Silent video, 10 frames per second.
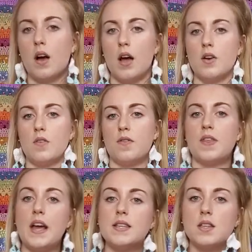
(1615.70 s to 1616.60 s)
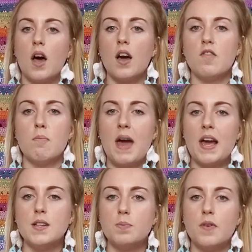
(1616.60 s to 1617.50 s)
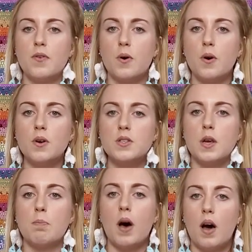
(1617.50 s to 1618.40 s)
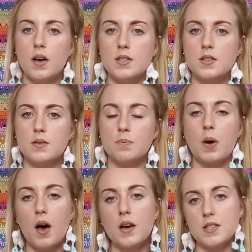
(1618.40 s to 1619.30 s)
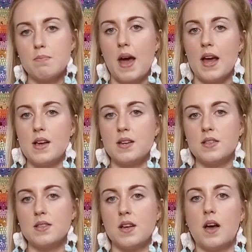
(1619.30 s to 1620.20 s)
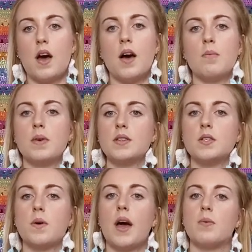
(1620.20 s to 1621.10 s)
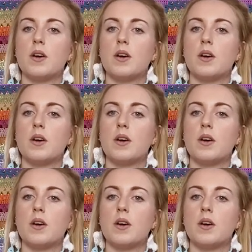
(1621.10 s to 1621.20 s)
kind of things that I've made before, so past past makes um, so I